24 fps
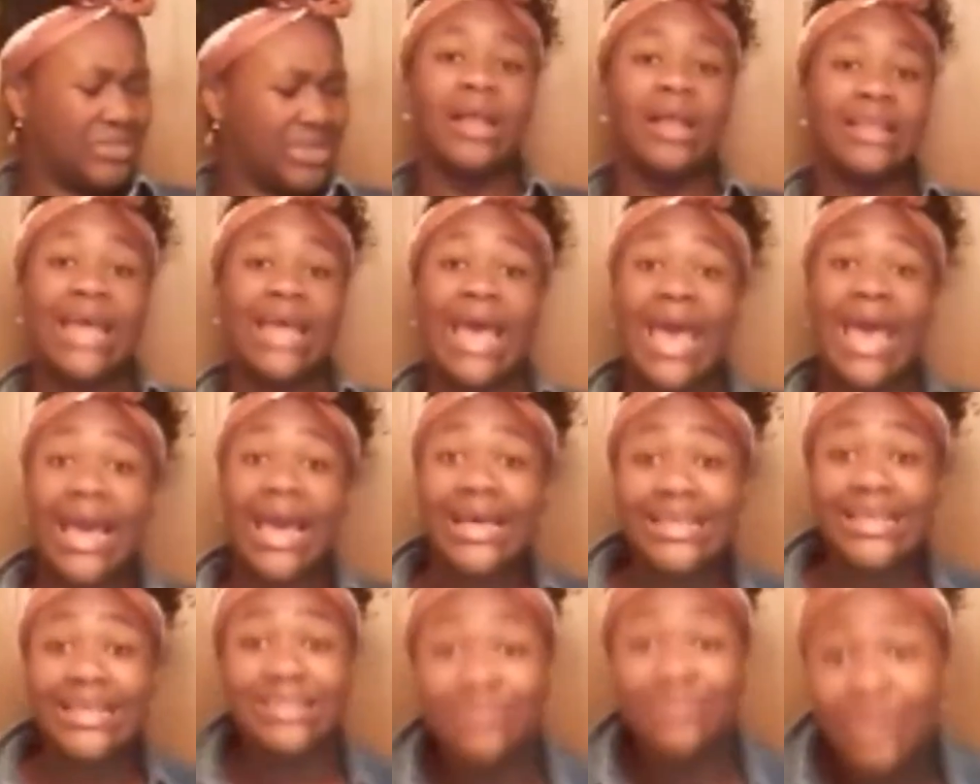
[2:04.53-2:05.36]
The
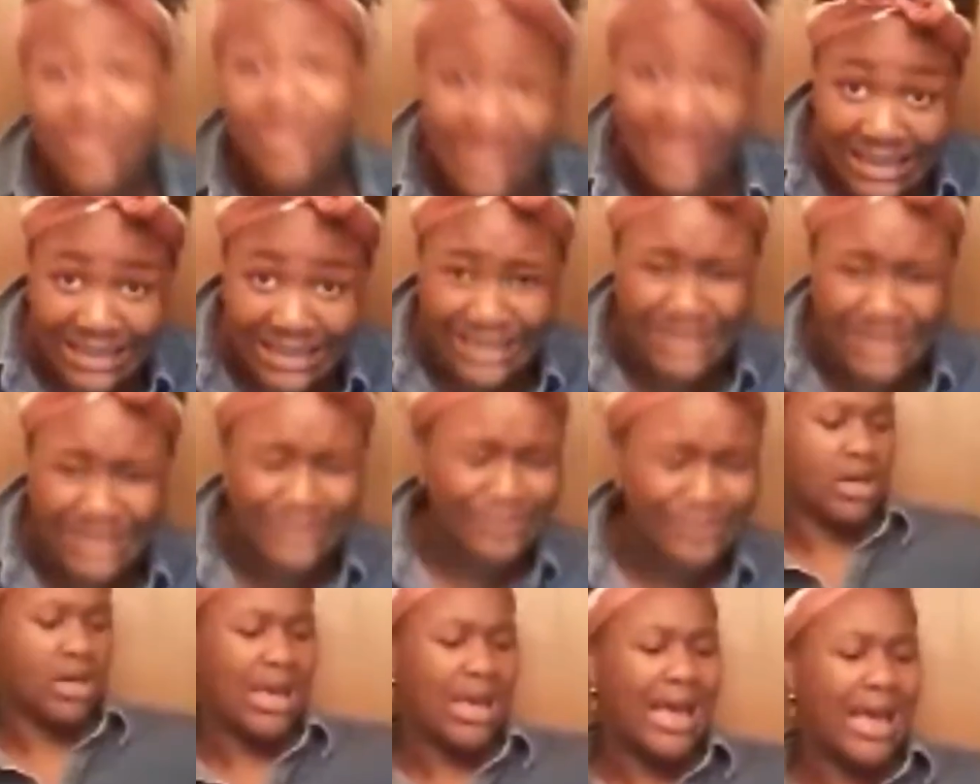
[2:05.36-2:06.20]
heck is Musical.ly?
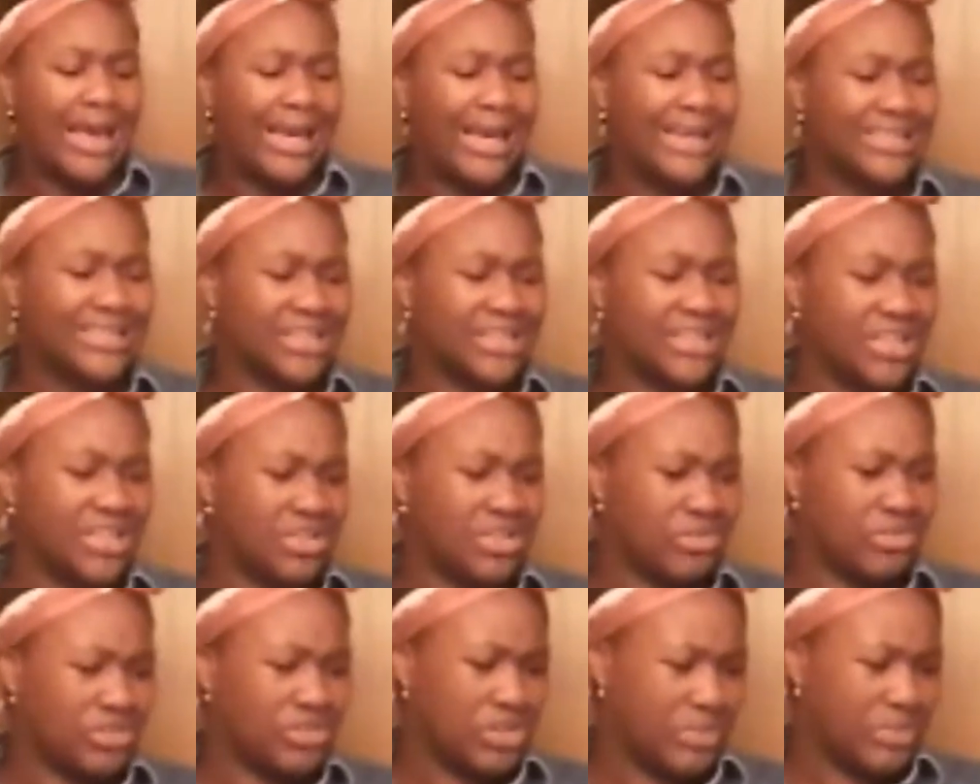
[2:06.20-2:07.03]
He's a
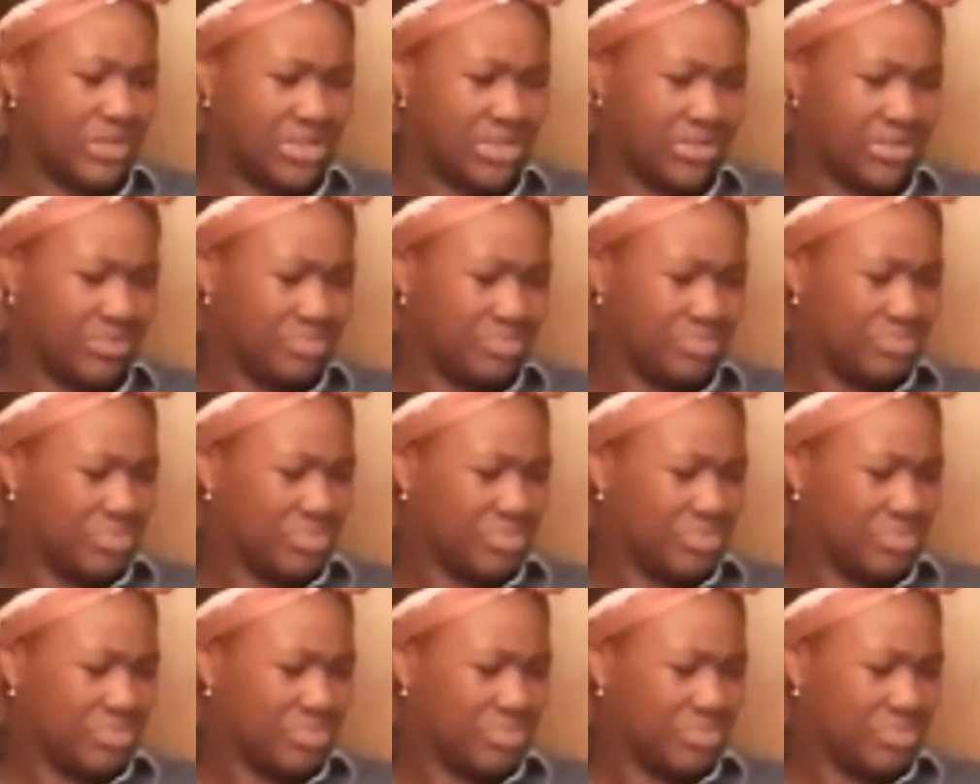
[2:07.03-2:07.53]
YouTuber too.